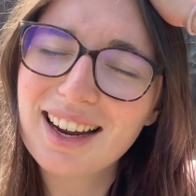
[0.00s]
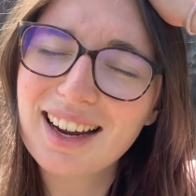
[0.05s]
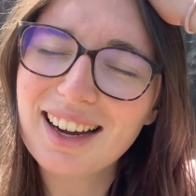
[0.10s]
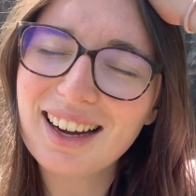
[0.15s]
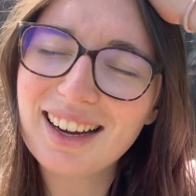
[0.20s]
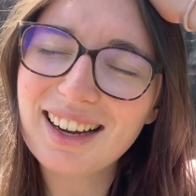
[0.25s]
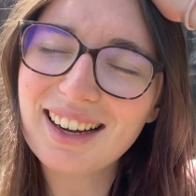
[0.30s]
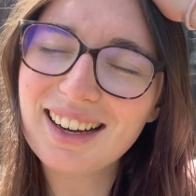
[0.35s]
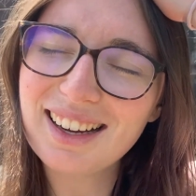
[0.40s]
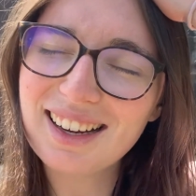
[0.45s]

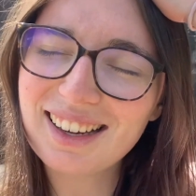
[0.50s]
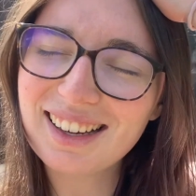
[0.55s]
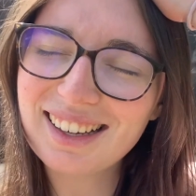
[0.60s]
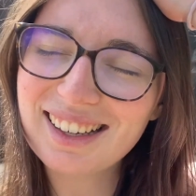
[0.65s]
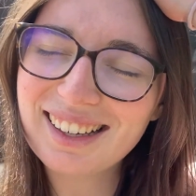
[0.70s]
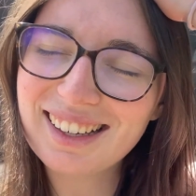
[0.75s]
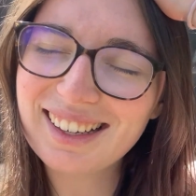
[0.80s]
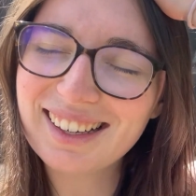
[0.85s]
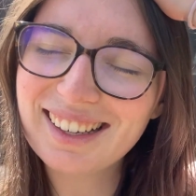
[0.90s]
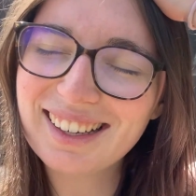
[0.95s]
uh,
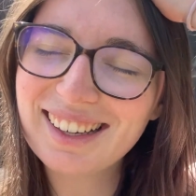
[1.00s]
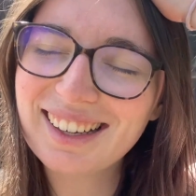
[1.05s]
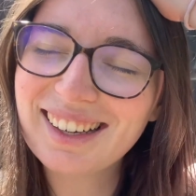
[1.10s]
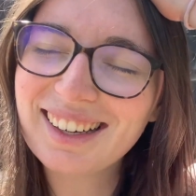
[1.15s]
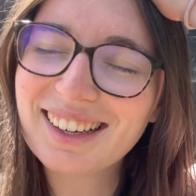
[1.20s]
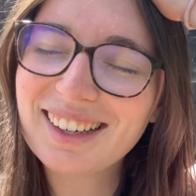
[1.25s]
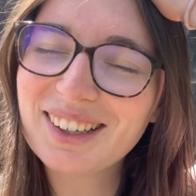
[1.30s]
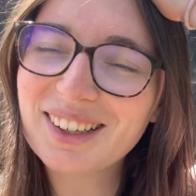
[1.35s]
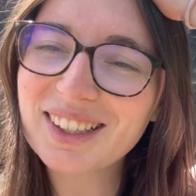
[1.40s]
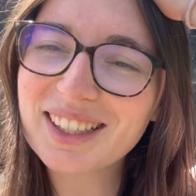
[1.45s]

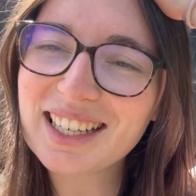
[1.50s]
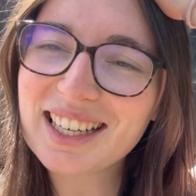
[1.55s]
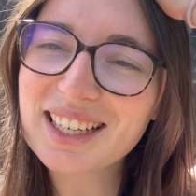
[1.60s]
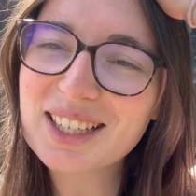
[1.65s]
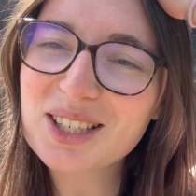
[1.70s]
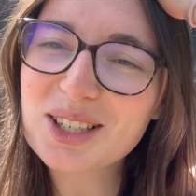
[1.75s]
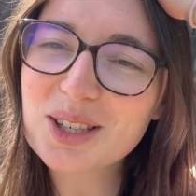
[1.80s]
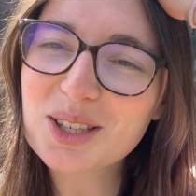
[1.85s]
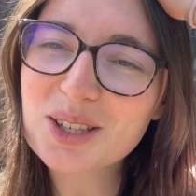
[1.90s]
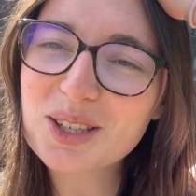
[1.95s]
hurting
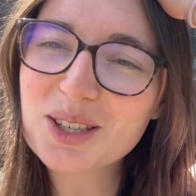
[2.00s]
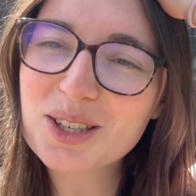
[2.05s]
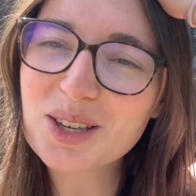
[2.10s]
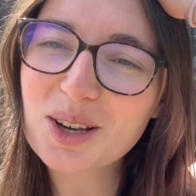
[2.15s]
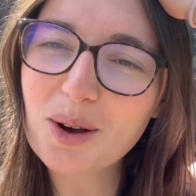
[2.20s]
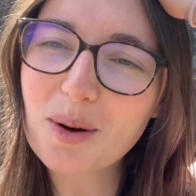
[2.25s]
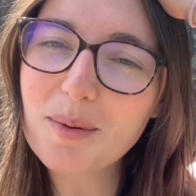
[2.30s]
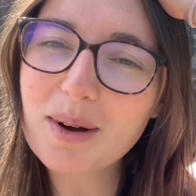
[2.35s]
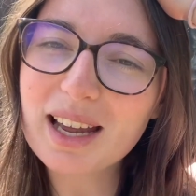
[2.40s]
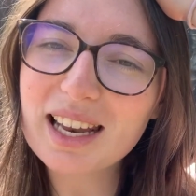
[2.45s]

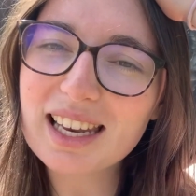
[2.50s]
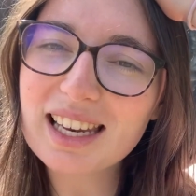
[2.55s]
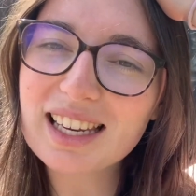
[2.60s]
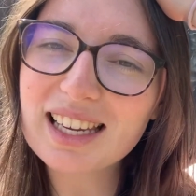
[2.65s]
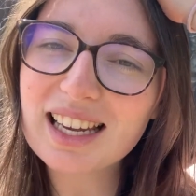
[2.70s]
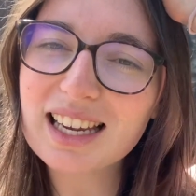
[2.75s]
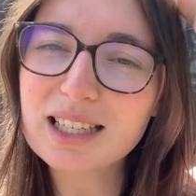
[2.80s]
so badly.